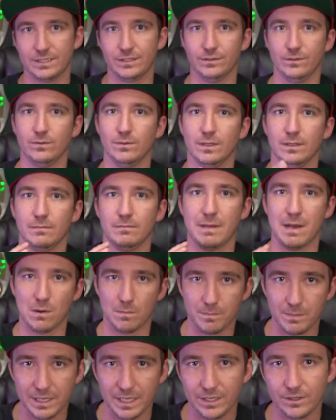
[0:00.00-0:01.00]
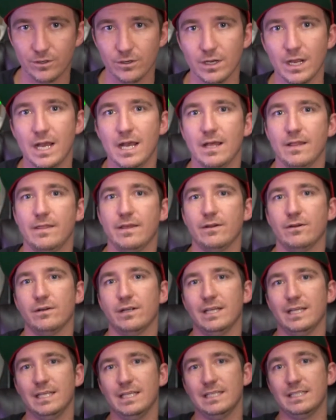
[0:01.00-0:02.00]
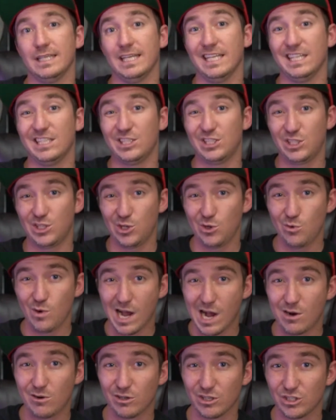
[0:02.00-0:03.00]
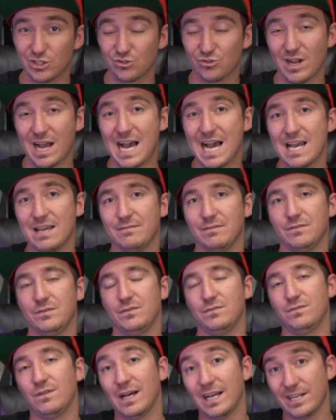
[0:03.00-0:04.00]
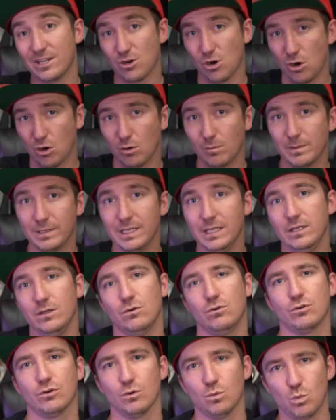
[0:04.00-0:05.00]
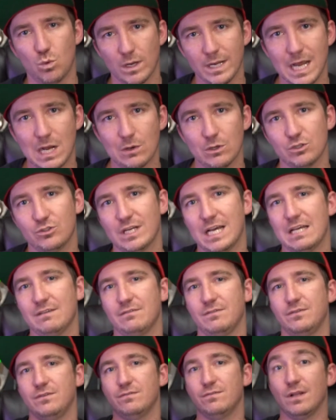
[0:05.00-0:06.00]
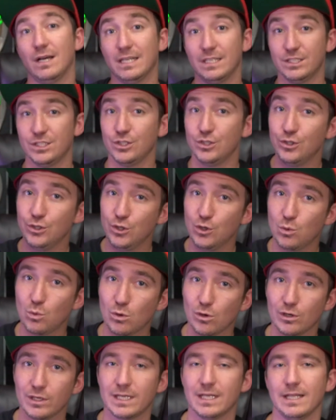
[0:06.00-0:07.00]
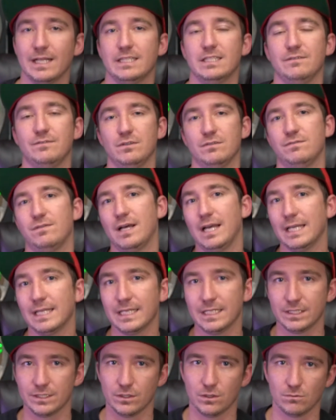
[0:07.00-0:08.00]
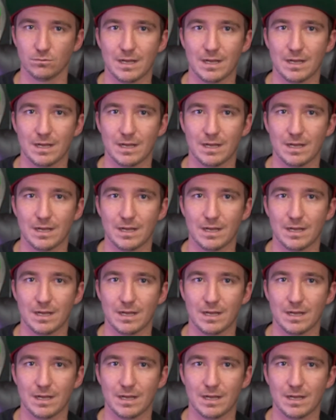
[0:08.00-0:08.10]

to Mount Peter? There is a 2-hour drive if you fly into Albany, or a 1-hour drive if you fly into Newark. That's if you're flying in to go